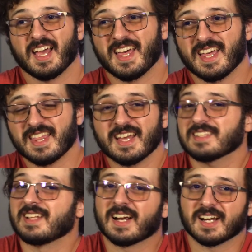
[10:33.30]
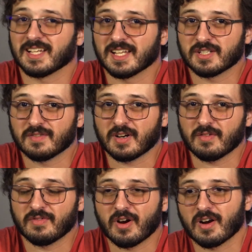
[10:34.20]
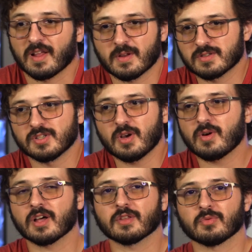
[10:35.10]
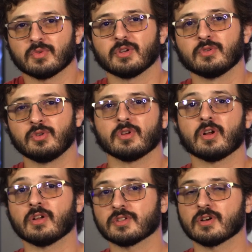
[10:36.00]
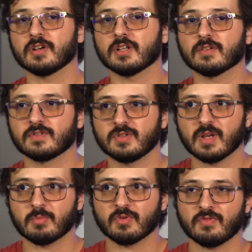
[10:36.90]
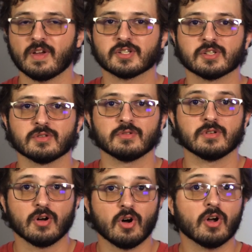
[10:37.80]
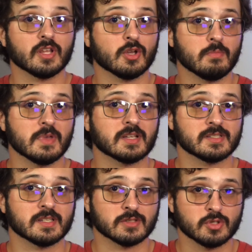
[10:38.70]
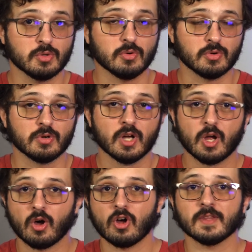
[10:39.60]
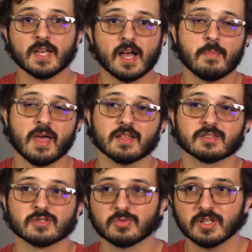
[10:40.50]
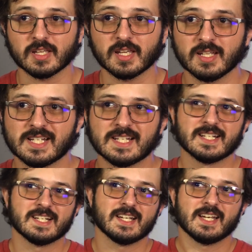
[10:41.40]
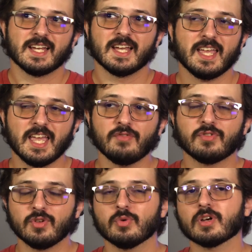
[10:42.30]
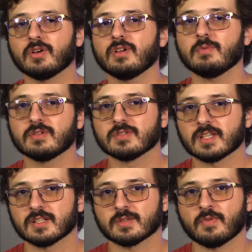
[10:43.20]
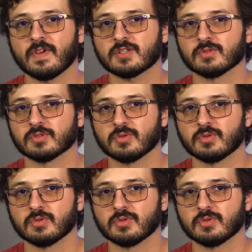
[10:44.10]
that's not going to get you very far. And there's no other real good alternative to a professional audio mixing tool on the iPad. So really, if you are going to be using it as a professional